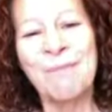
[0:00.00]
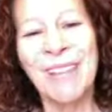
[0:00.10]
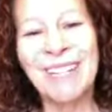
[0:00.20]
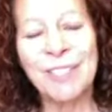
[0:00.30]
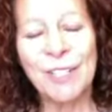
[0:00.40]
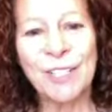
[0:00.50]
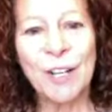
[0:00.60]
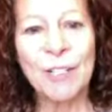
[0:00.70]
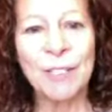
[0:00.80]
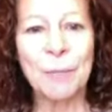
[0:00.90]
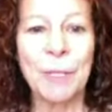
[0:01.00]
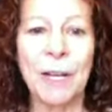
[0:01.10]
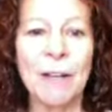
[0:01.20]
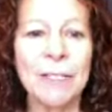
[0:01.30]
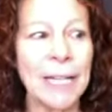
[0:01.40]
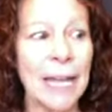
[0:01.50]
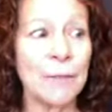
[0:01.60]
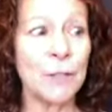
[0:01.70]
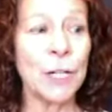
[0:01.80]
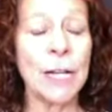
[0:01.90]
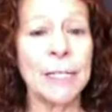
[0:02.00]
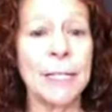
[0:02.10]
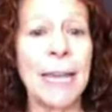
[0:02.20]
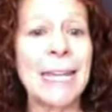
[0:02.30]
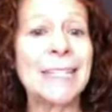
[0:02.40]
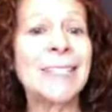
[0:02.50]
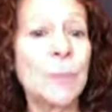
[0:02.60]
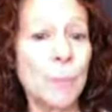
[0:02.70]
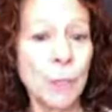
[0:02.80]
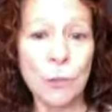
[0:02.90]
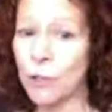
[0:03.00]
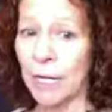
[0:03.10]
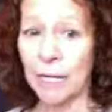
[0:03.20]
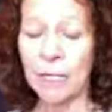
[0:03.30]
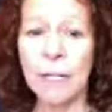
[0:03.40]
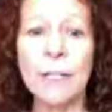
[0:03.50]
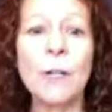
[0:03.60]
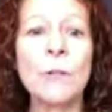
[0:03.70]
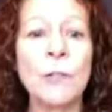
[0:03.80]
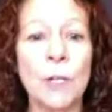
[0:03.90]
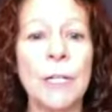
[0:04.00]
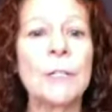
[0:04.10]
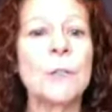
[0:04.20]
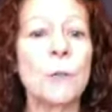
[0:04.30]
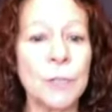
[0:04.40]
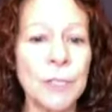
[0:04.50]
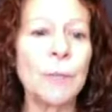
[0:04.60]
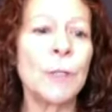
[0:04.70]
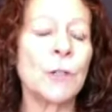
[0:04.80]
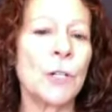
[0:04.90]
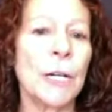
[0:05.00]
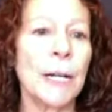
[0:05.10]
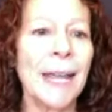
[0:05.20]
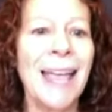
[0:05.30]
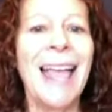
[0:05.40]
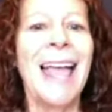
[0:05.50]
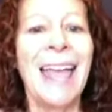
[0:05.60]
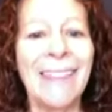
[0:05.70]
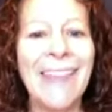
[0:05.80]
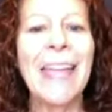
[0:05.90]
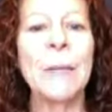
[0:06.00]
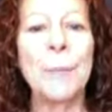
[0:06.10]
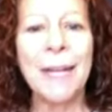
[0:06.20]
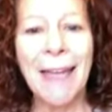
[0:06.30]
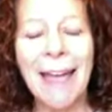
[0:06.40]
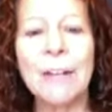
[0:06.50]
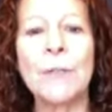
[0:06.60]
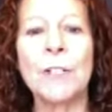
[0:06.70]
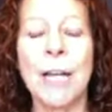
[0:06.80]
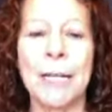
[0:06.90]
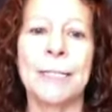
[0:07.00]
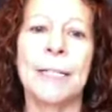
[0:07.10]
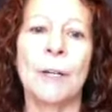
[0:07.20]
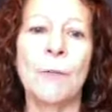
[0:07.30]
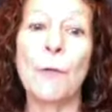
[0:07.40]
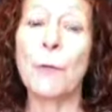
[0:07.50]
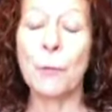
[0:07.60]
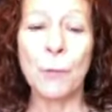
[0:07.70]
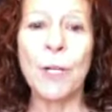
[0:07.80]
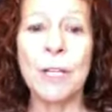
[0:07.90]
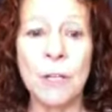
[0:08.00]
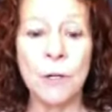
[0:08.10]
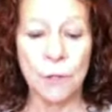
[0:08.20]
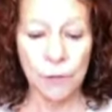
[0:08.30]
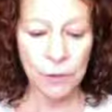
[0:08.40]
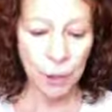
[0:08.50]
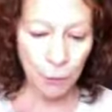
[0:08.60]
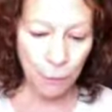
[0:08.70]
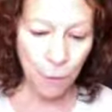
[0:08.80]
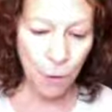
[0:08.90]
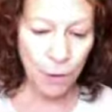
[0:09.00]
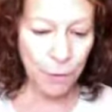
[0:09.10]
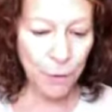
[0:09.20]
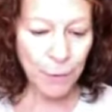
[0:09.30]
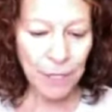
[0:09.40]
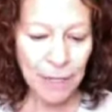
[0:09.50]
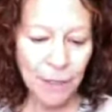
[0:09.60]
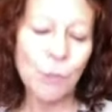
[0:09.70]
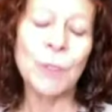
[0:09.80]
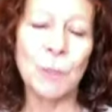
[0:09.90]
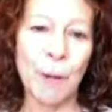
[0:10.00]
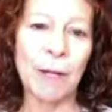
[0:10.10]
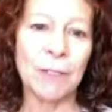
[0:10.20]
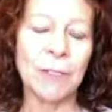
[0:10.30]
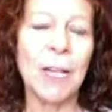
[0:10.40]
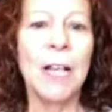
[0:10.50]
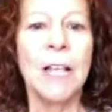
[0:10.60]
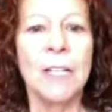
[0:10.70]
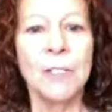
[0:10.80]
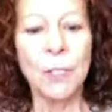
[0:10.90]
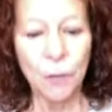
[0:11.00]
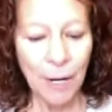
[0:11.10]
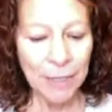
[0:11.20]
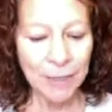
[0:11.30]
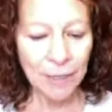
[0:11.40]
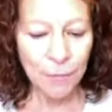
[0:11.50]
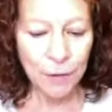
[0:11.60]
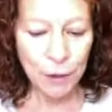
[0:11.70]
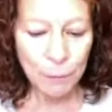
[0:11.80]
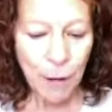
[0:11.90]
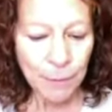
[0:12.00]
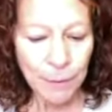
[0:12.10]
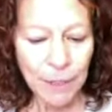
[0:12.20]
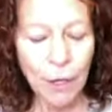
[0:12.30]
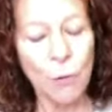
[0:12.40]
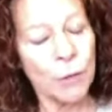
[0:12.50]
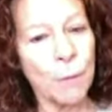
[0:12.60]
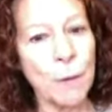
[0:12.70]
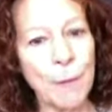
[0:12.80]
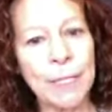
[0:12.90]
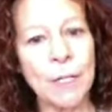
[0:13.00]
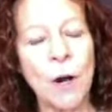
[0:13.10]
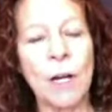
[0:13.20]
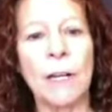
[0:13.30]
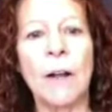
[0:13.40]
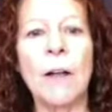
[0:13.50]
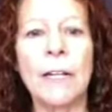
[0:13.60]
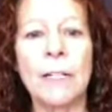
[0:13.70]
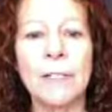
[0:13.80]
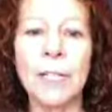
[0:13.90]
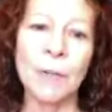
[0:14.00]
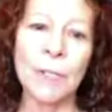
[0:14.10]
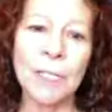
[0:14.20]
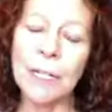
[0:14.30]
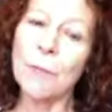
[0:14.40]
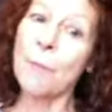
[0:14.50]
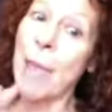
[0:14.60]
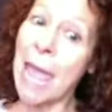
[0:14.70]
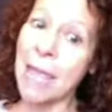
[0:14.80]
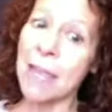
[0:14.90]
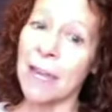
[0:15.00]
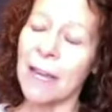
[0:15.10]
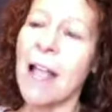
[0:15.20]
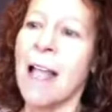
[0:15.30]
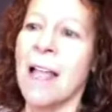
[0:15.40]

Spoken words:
is I saw somebody else advertising a similar training, not a coach training school, similar training, and they had been advertising for 3 years. Therefore, they were getting a response. So I said, this is probably going to be my target audience. Now, instead of paying